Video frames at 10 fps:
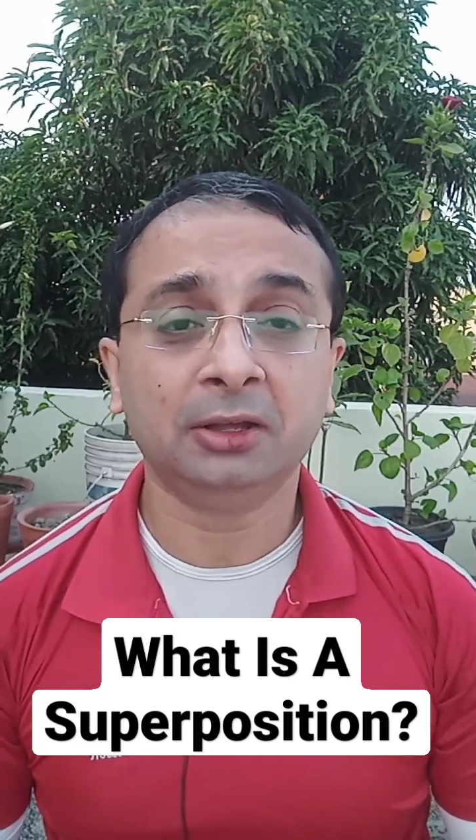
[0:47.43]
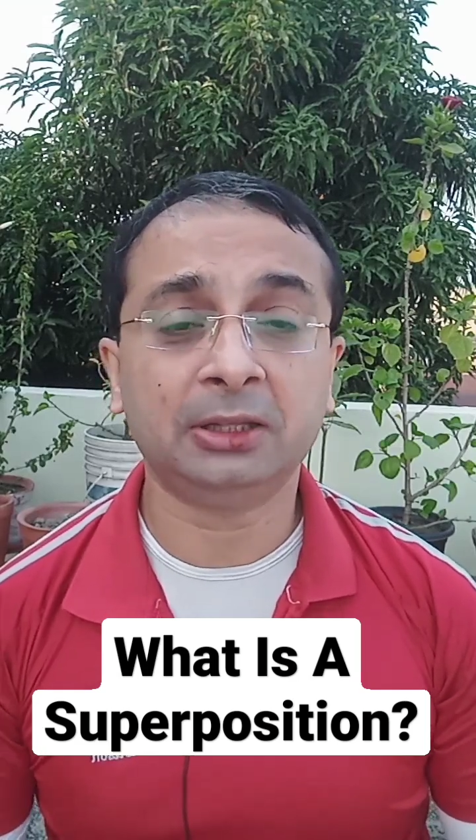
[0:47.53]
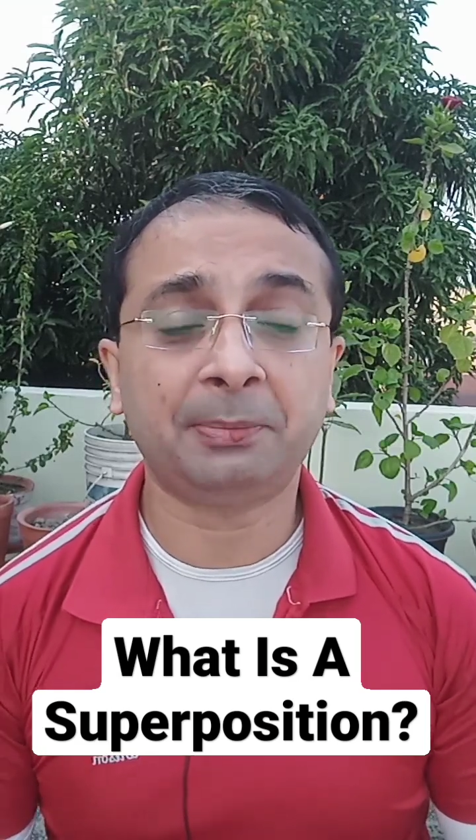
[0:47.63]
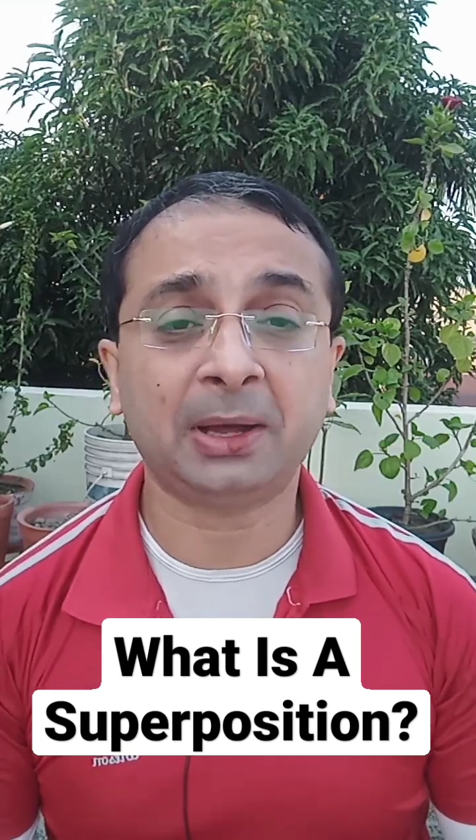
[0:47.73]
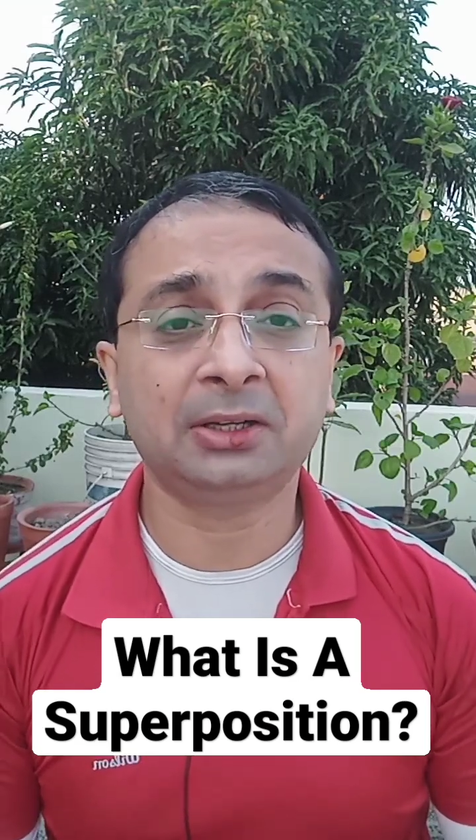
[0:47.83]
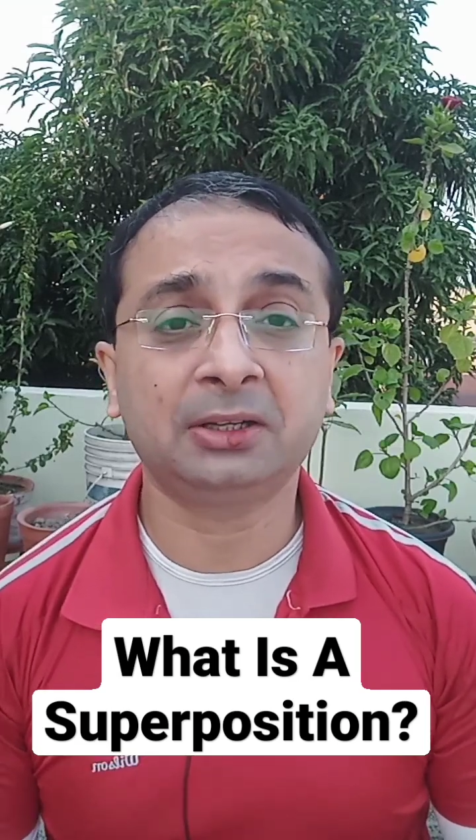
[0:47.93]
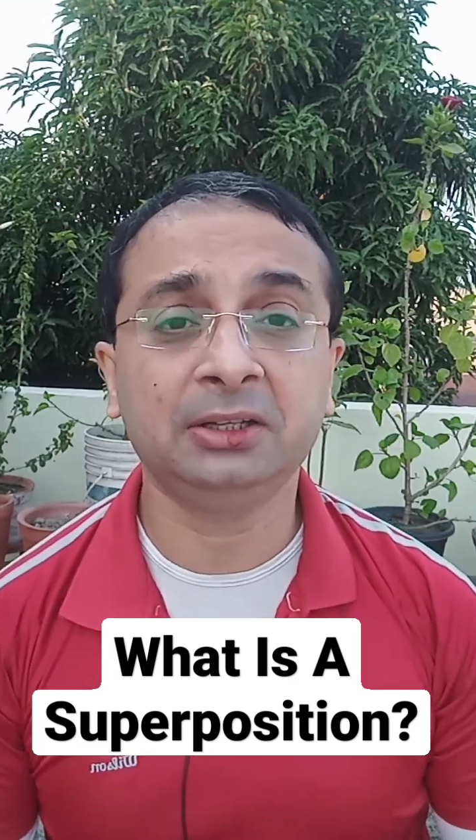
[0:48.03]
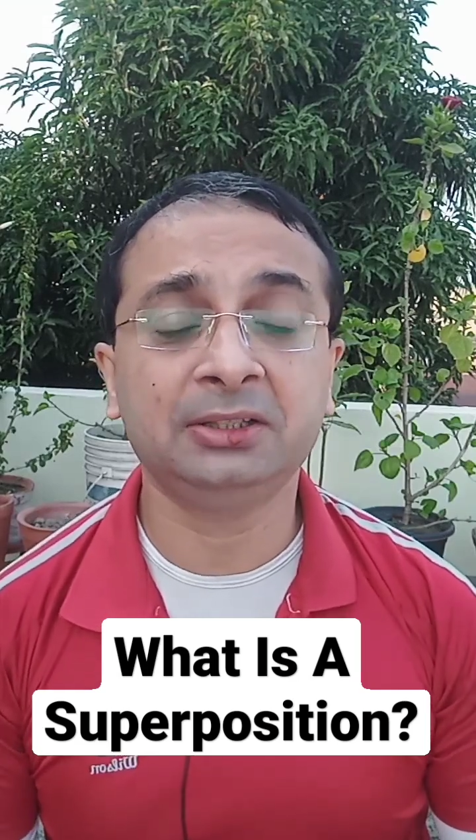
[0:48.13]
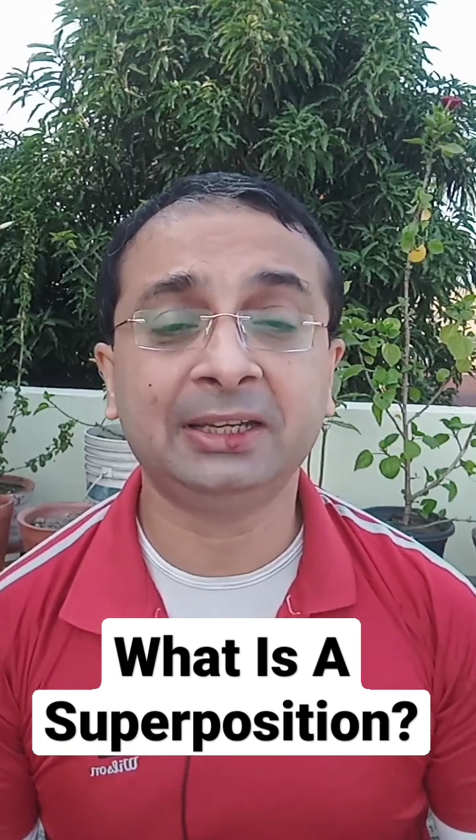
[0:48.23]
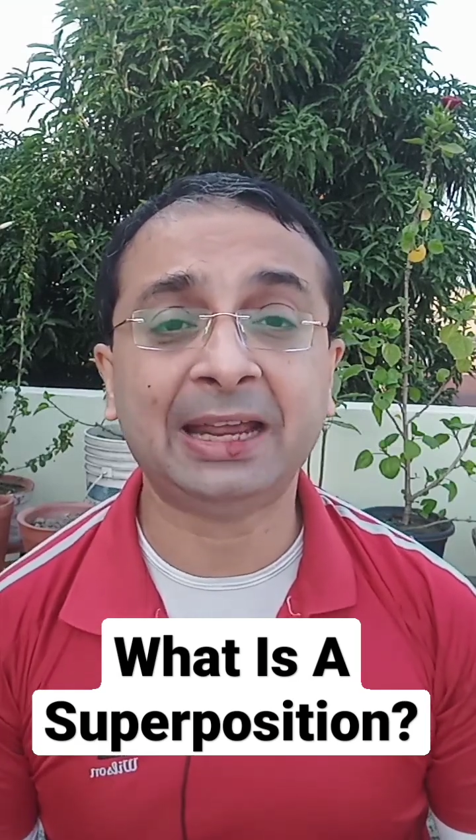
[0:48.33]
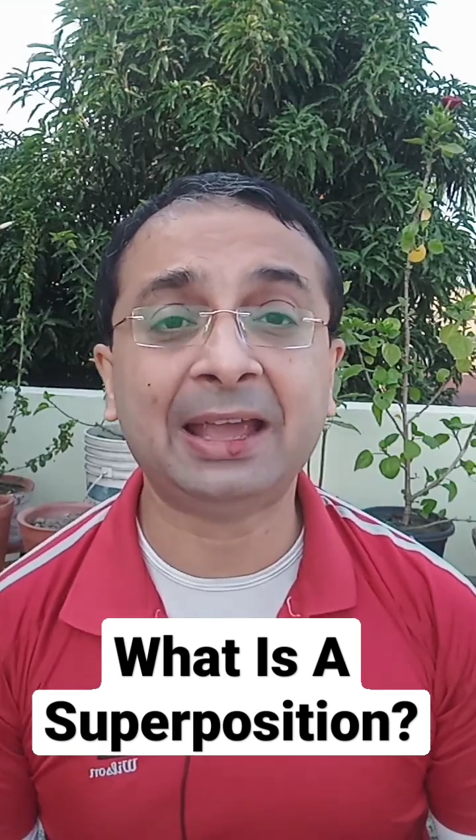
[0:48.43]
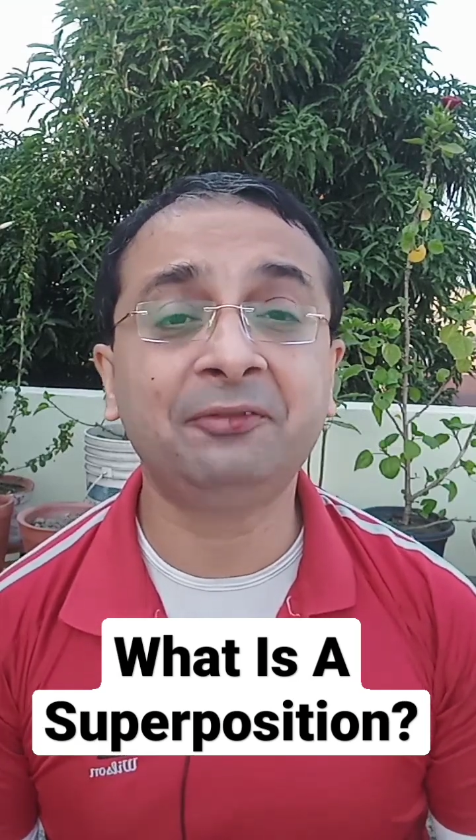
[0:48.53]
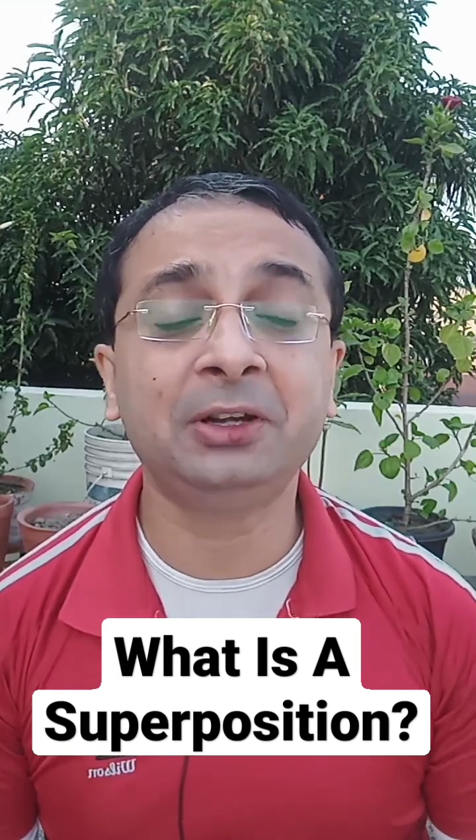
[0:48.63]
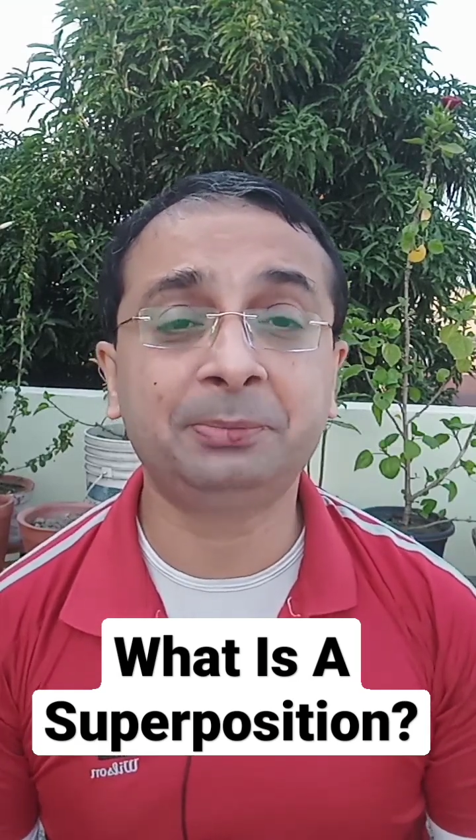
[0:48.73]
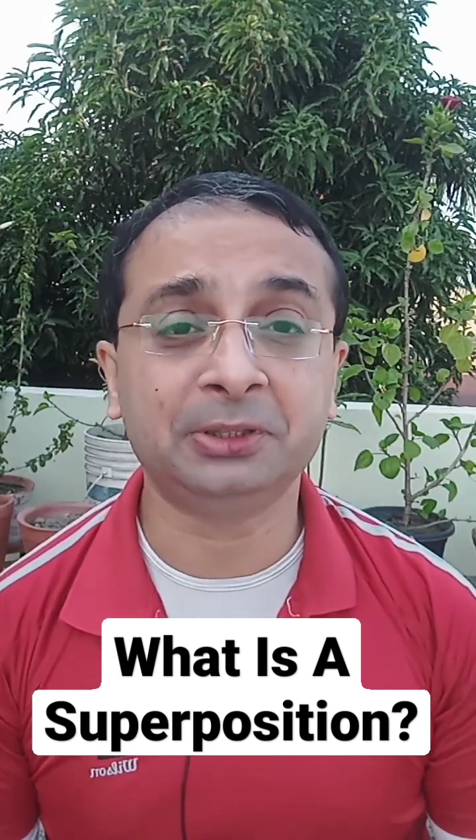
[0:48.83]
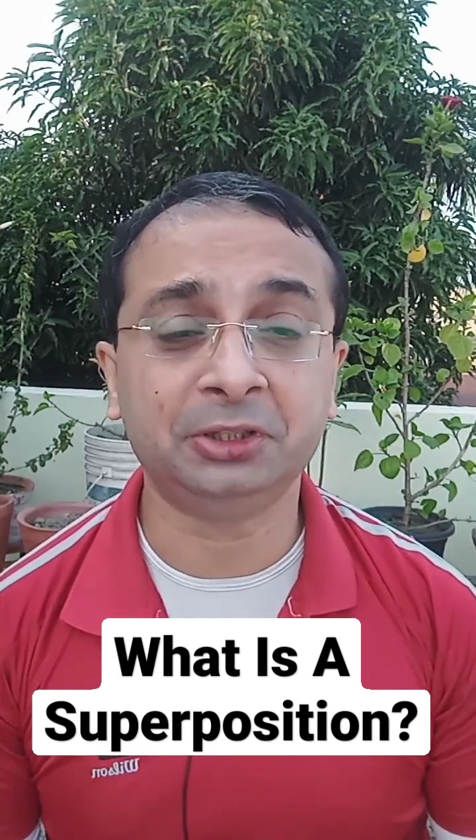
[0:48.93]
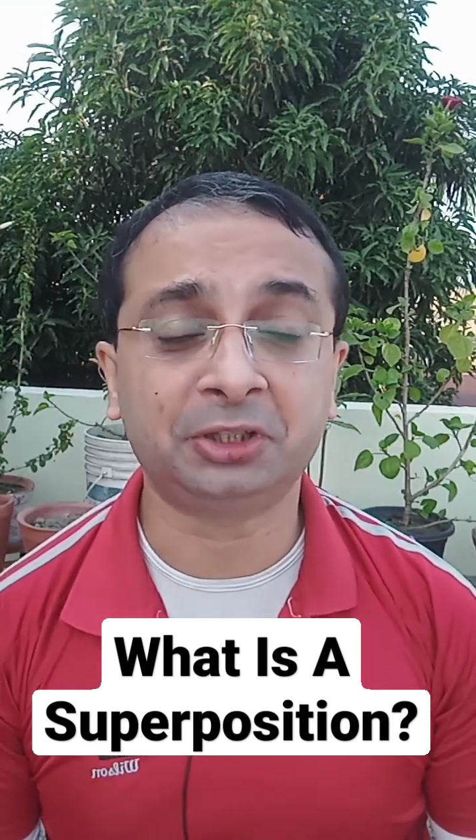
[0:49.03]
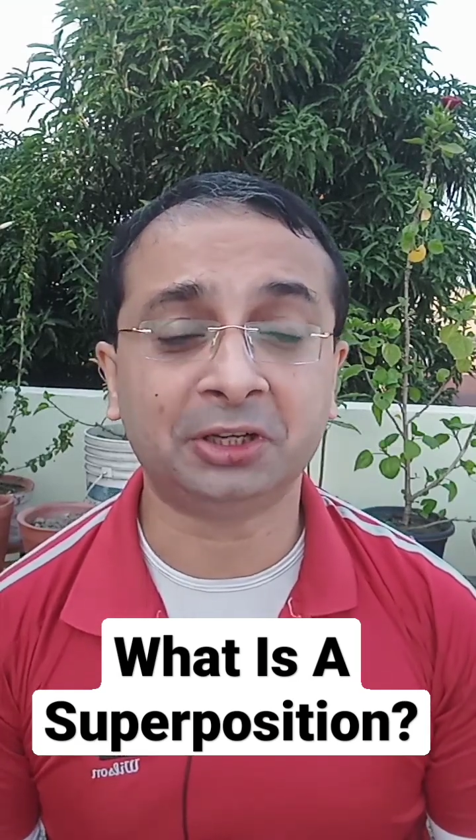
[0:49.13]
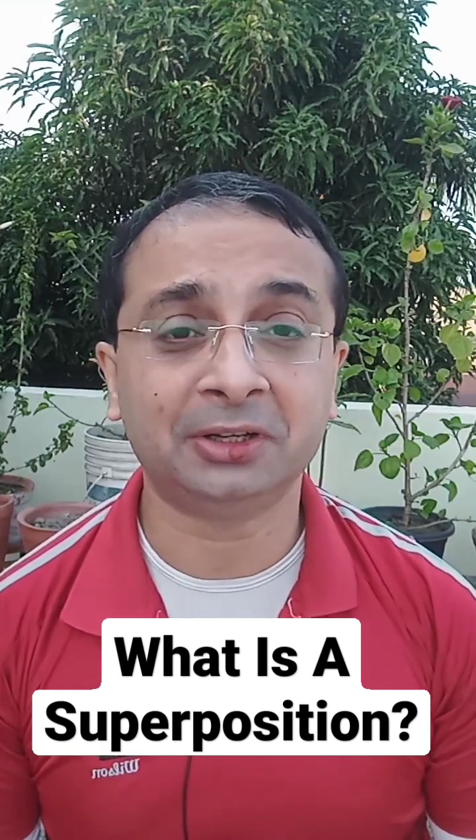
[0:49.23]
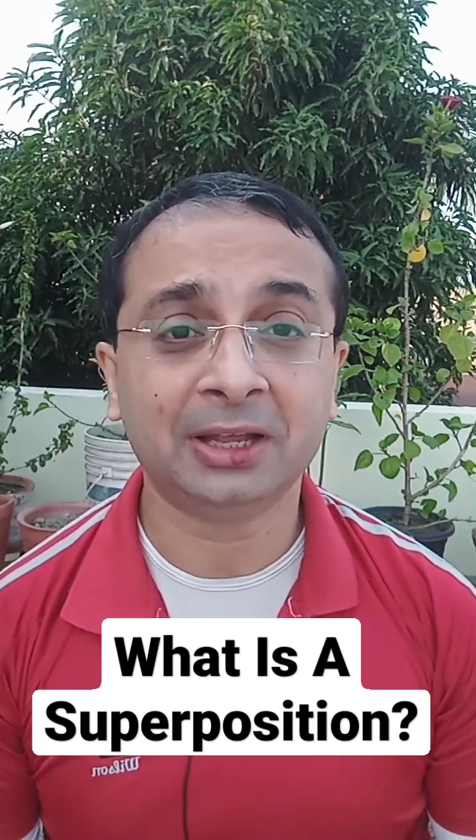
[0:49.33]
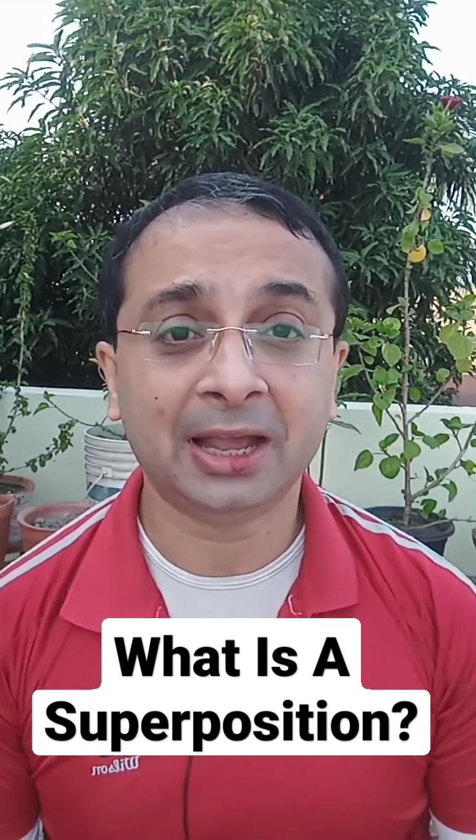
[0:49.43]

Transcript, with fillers: the particle is in every position.